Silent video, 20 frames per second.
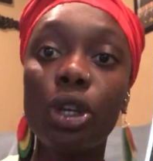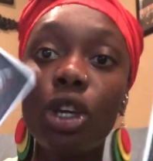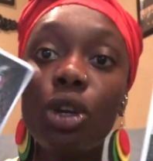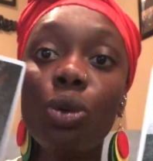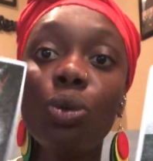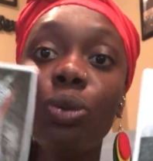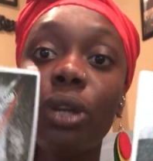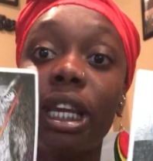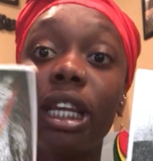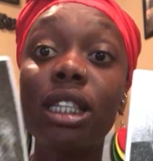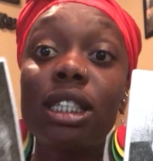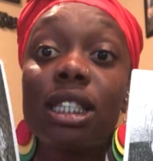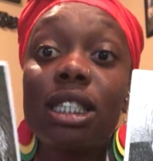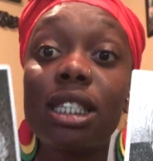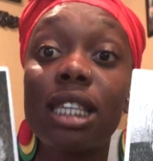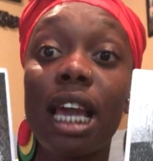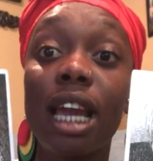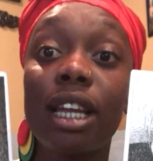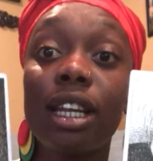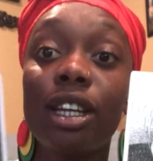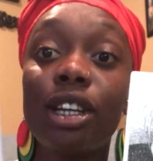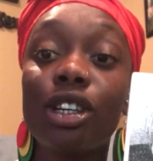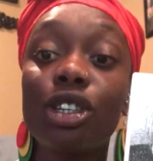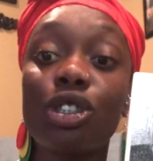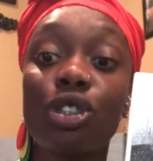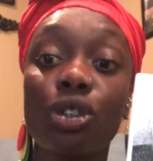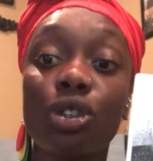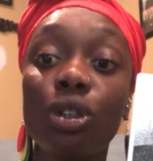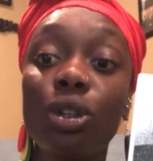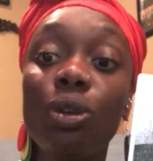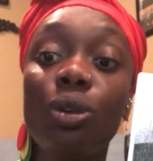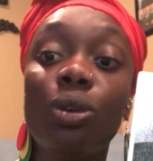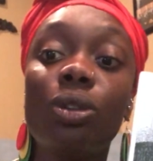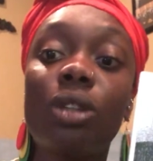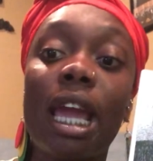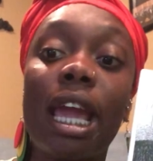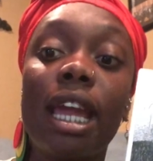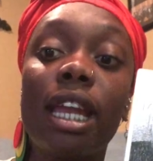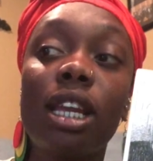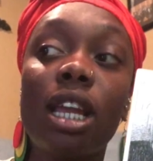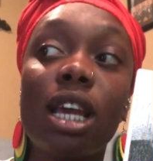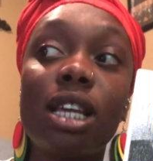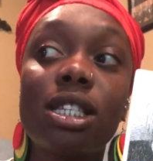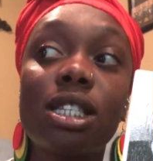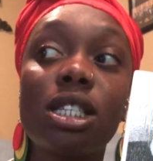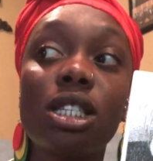you need to stand in your truth and